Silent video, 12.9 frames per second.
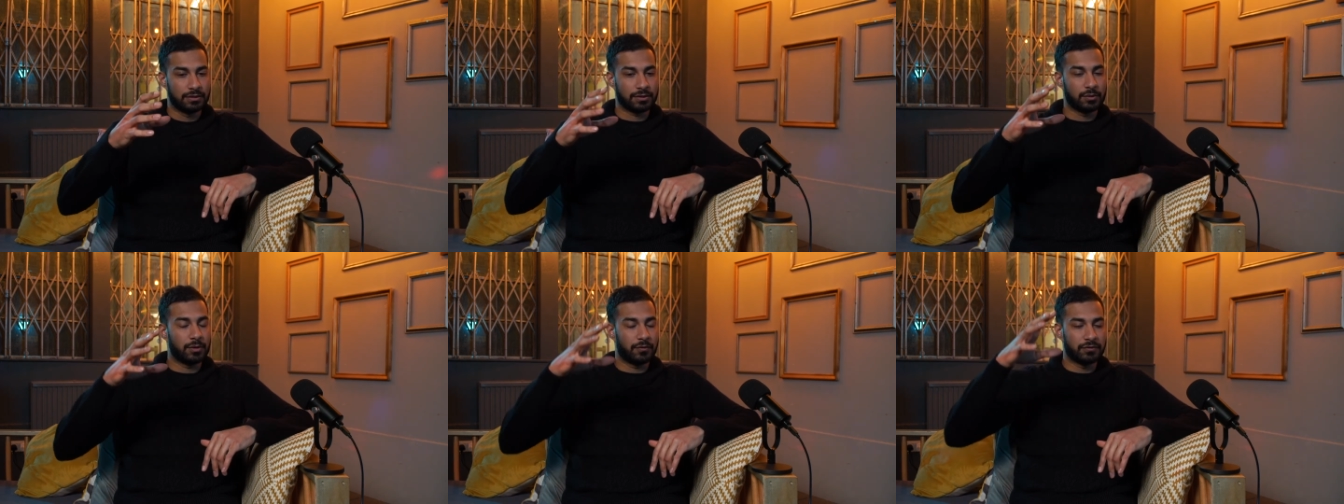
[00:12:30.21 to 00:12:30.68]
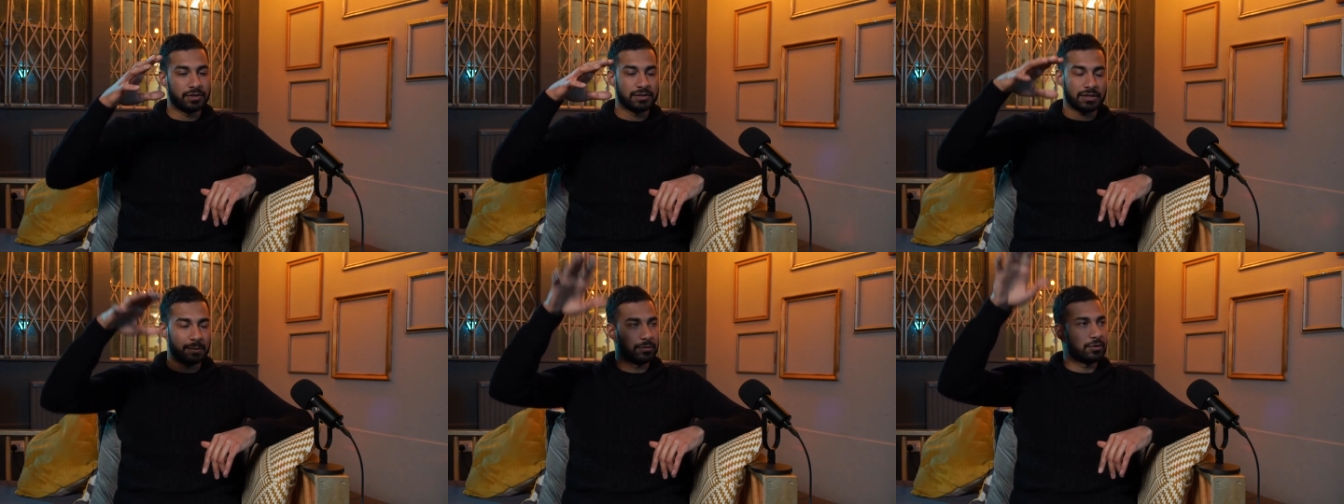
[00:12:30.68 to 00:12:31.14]
So we, obviously
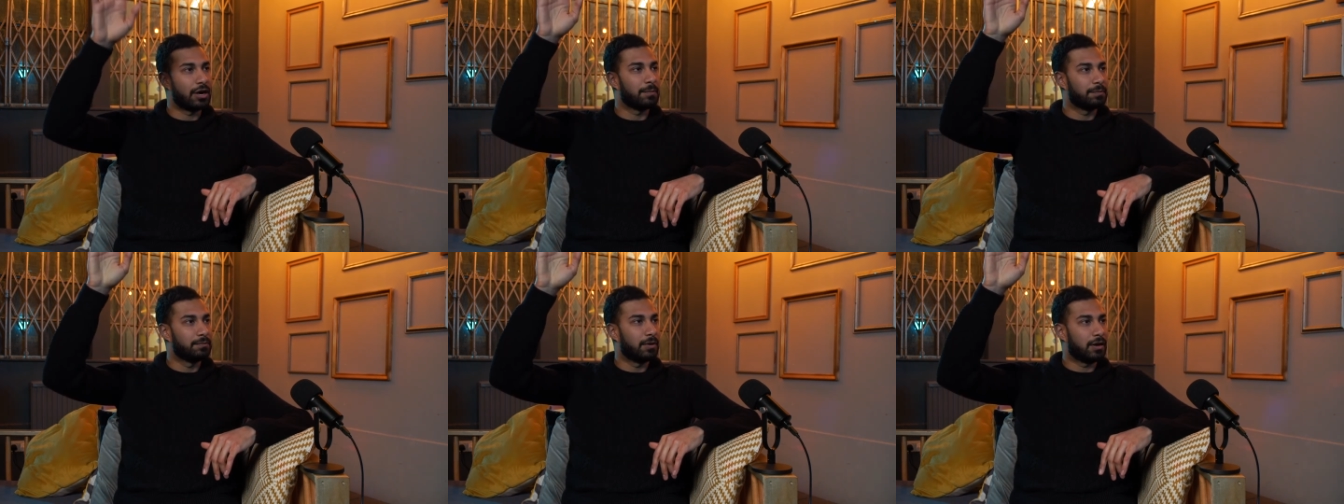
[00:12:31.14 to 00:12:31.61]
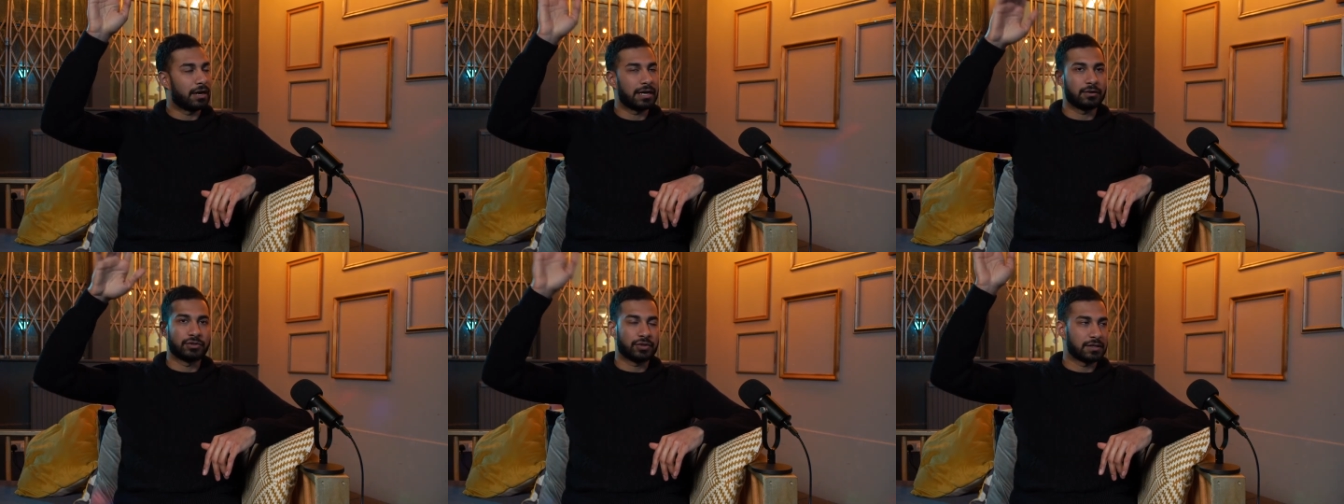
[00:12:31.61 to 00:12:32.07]
some are up
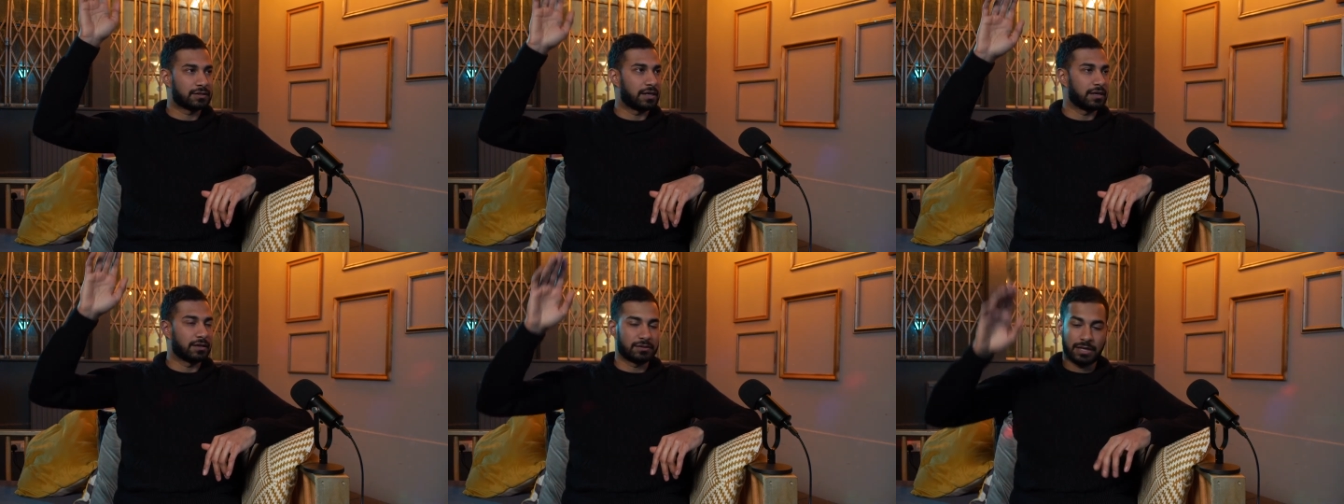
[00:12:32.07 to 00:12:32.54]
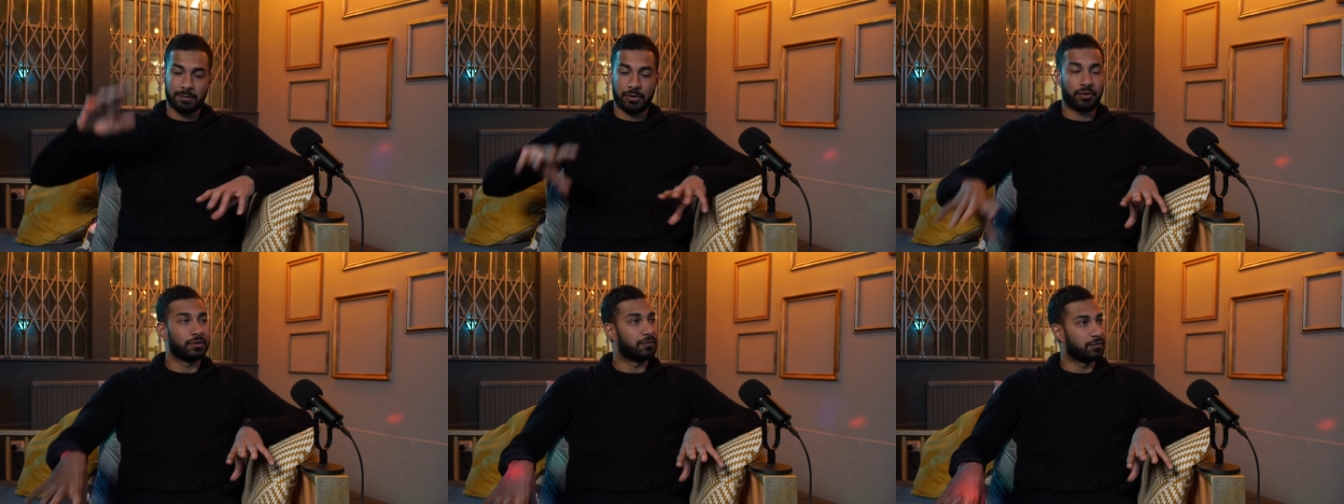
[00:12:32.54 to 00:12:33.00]
high on trussing, some
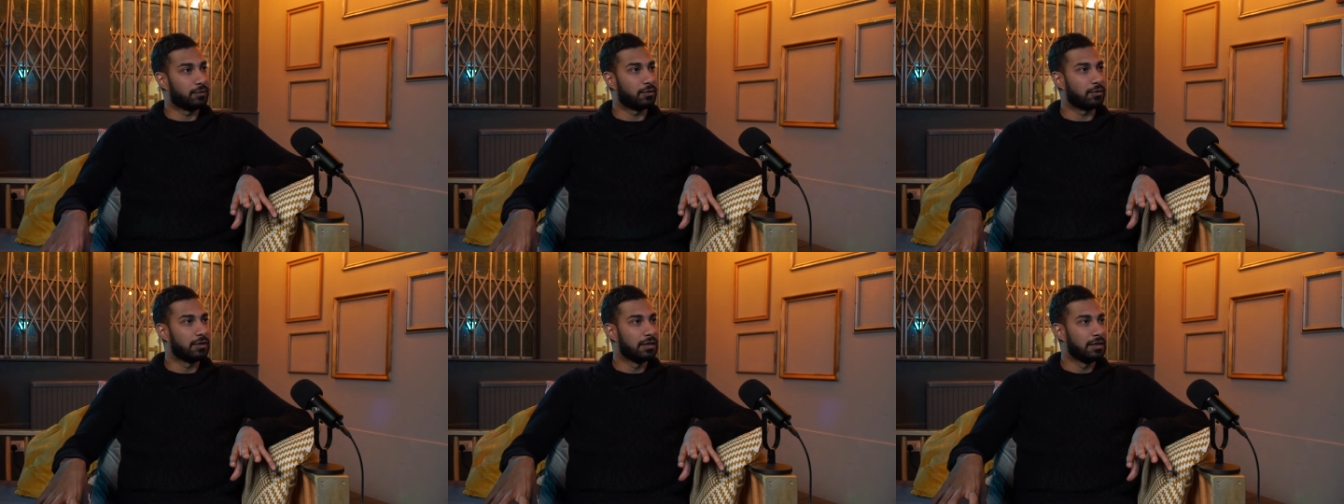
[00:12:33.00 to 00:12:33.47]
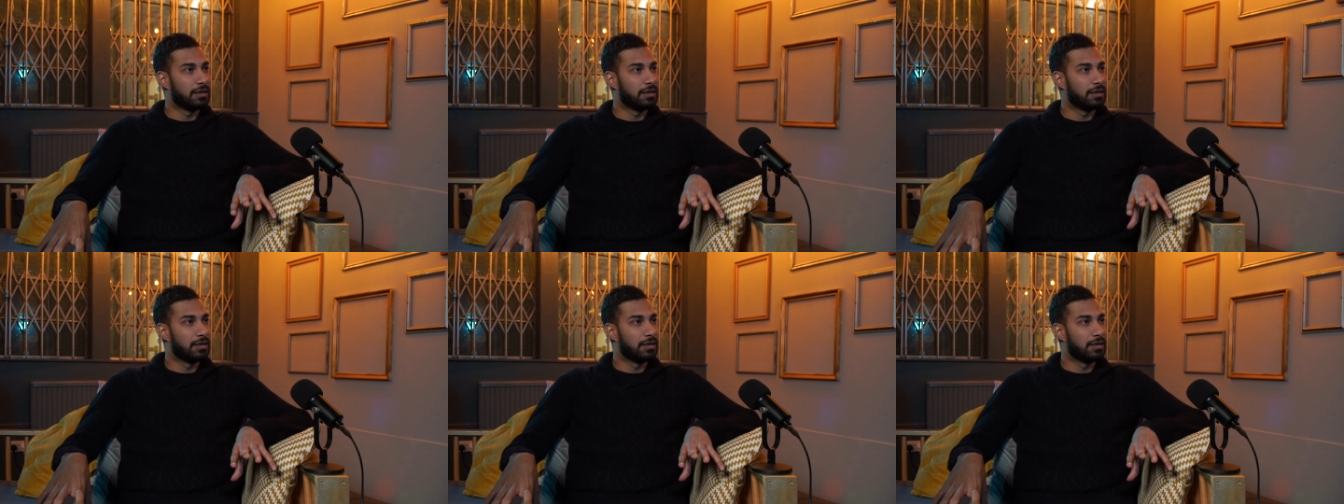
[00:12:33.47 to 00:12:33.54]
are on the floor.